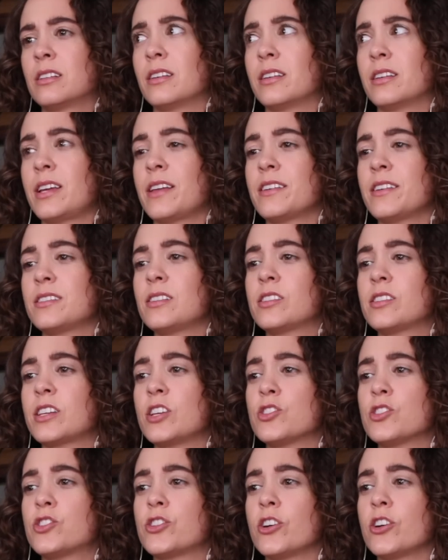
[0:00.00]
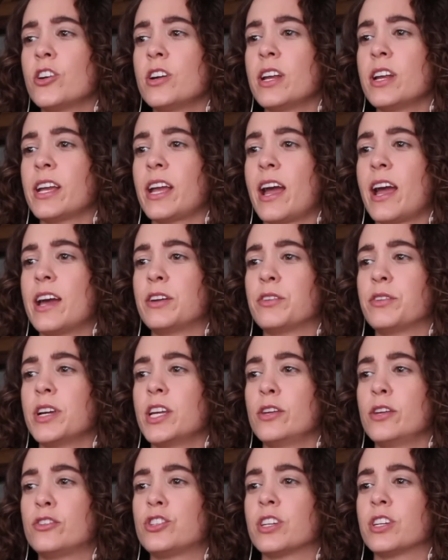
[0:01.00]
Yeah, this is concerning,
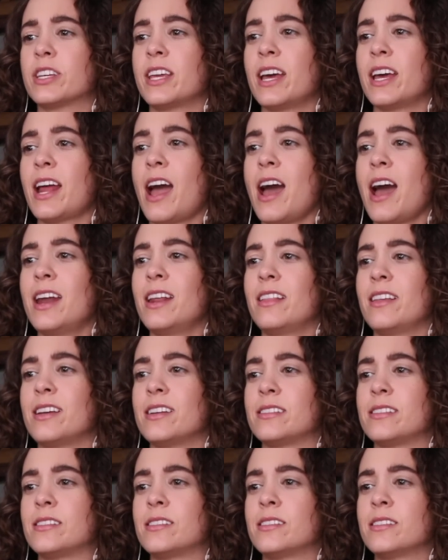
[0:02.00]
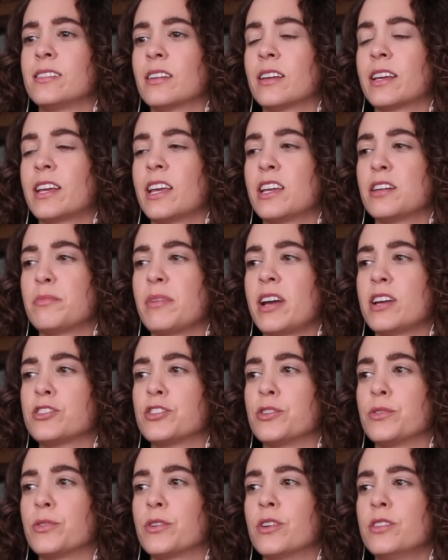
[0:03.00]
Henry. You should get out of this. I can't
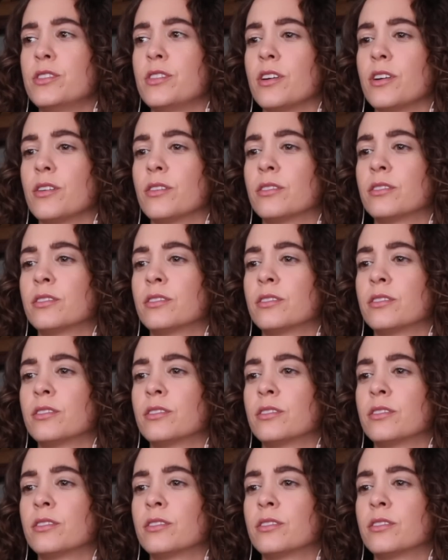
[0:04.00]
imagine you could, though.